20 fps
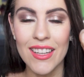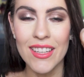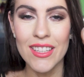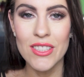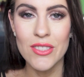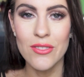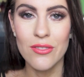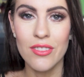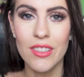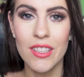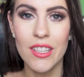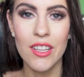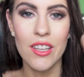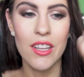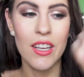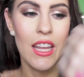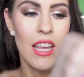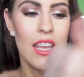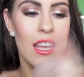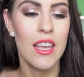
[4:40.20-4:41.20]
It is
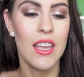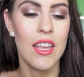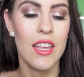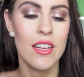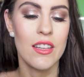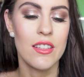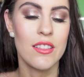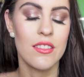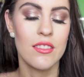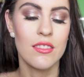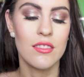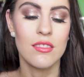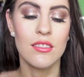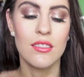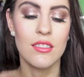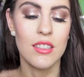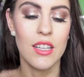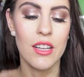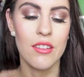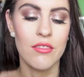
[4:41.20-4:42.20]
really unique and,
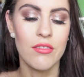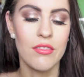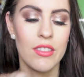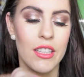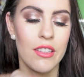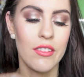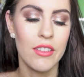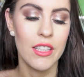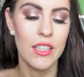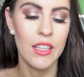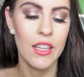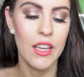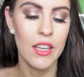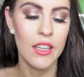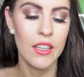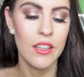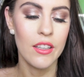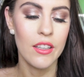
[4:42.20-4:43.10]
oh, I really, really like